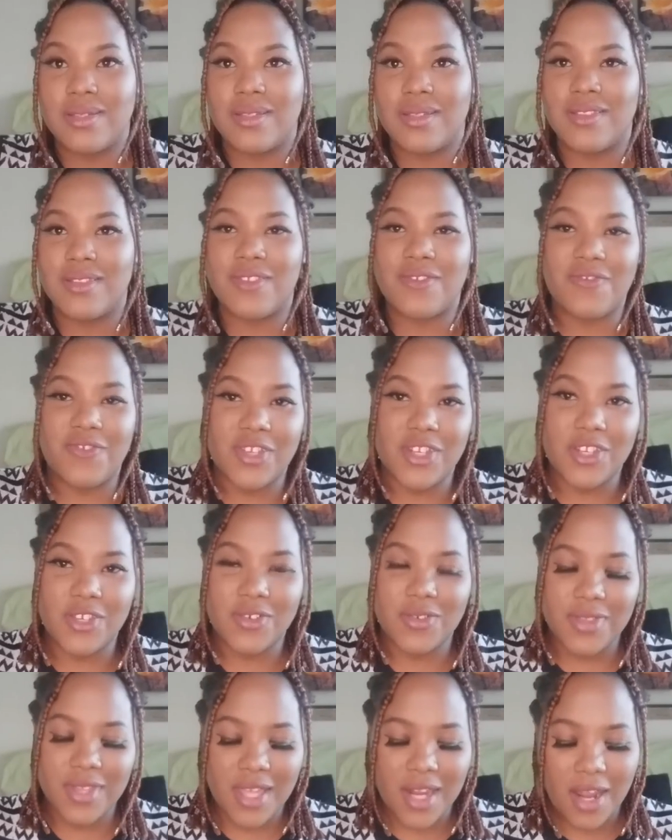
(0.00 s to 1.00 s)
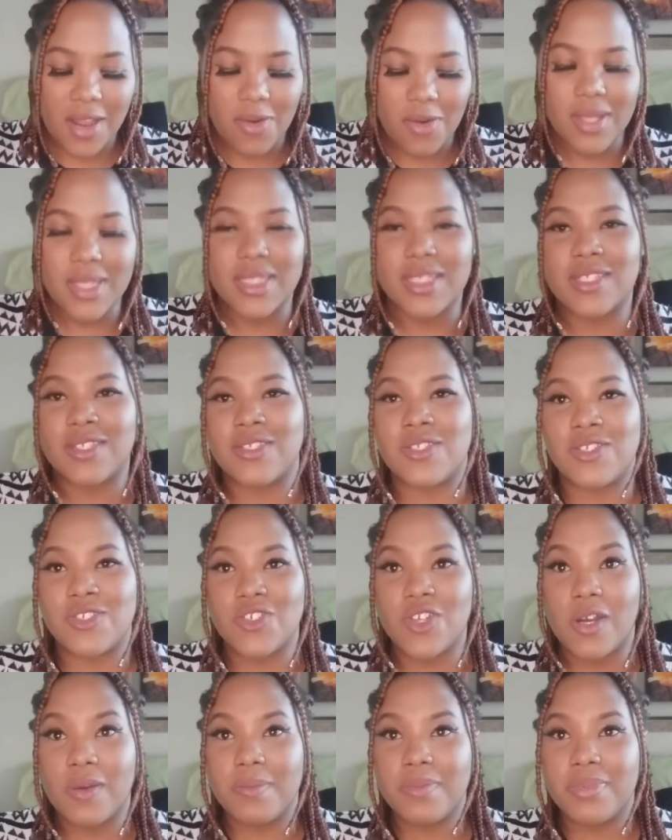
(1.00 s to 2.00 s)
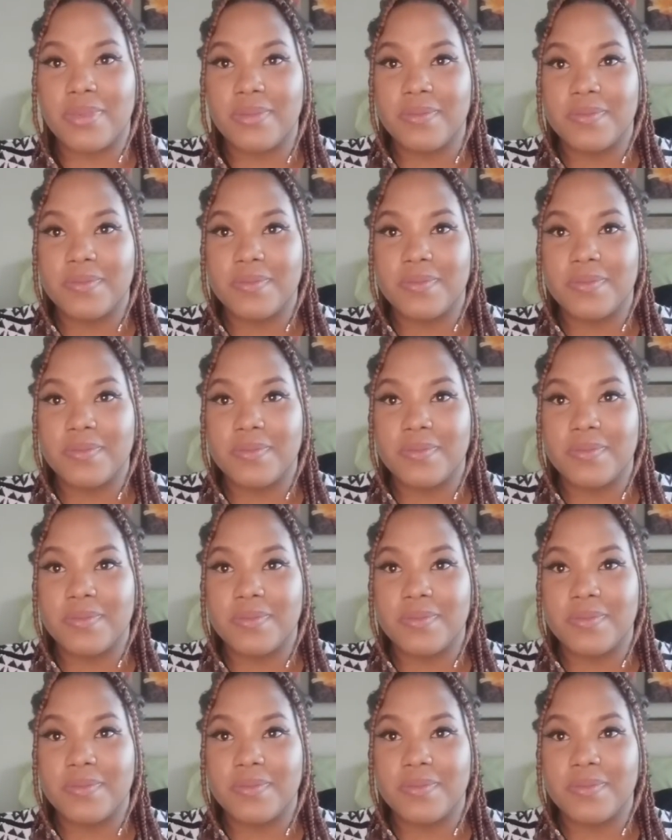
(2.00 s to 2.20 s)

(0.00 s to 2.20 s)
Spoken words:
the video that I wanted to drop,